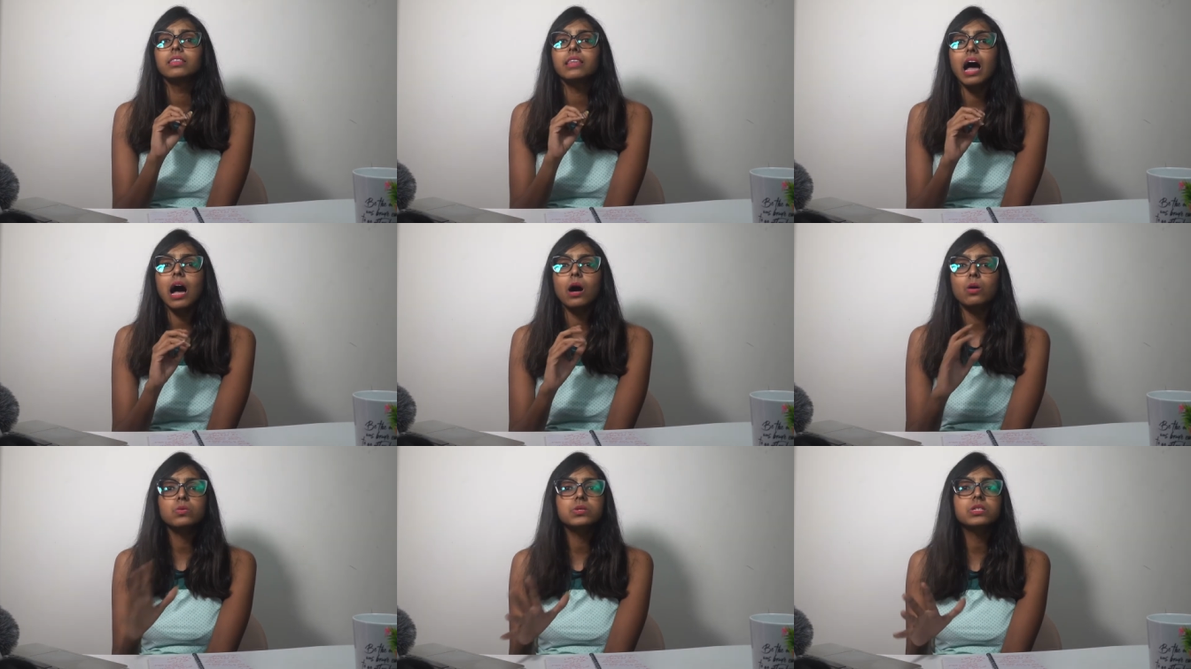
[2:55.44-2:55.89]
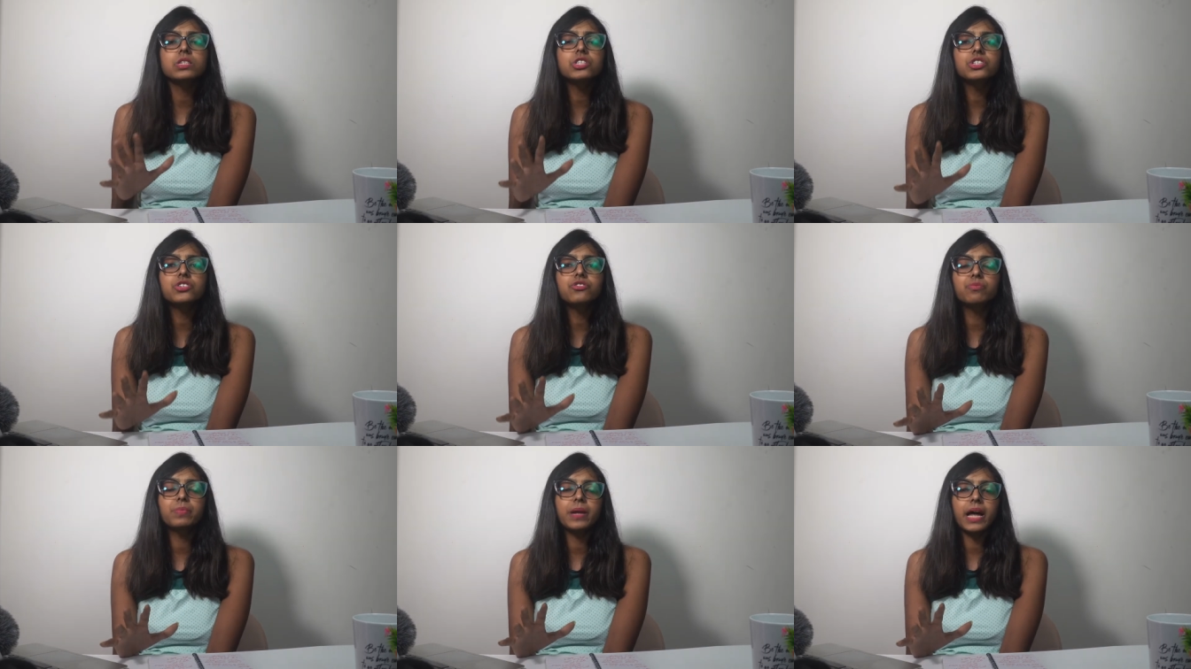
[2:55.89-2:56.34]
thousands
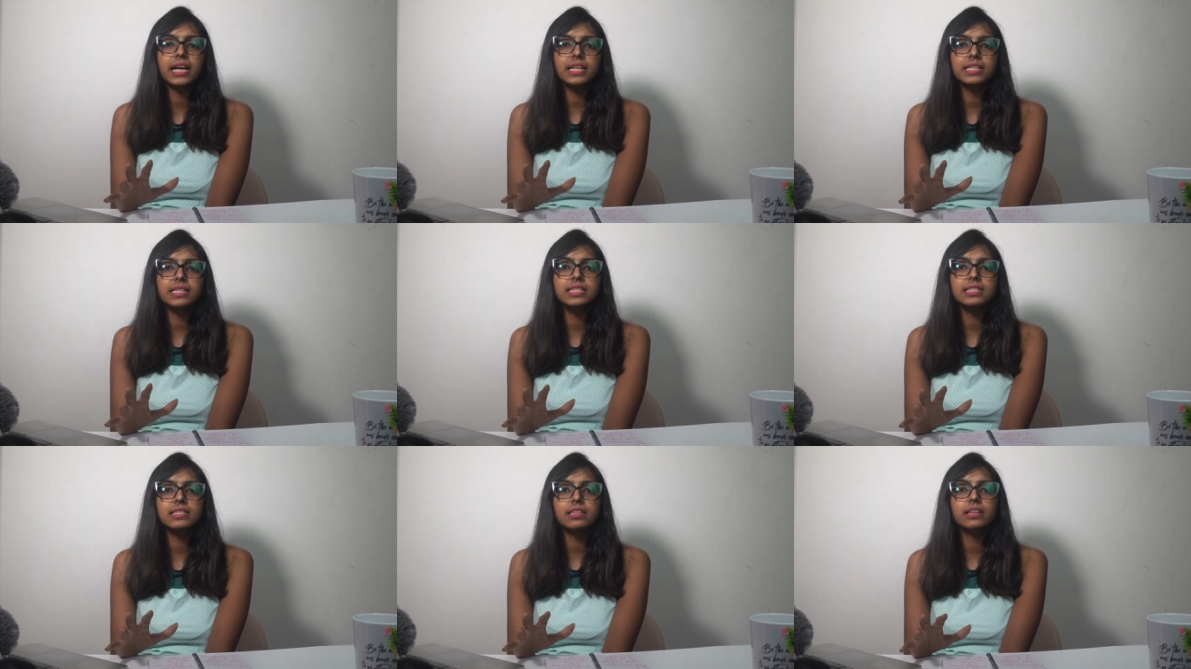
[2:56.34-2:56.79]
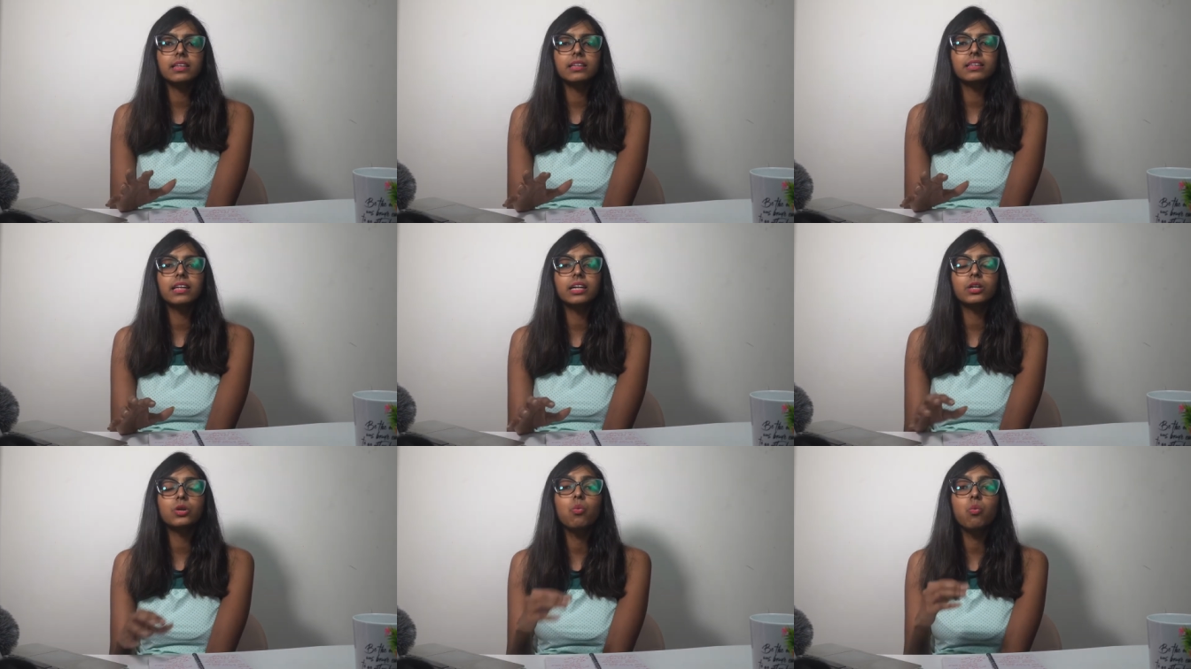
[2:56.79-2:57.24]
of brands
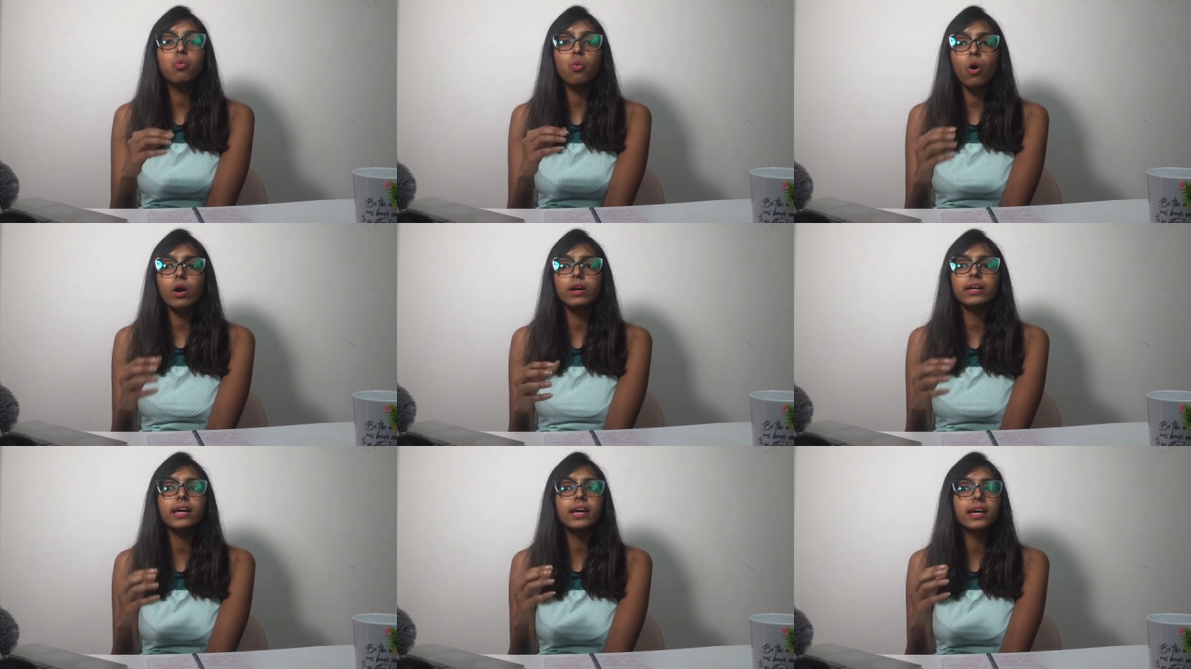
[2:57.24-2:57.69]
that want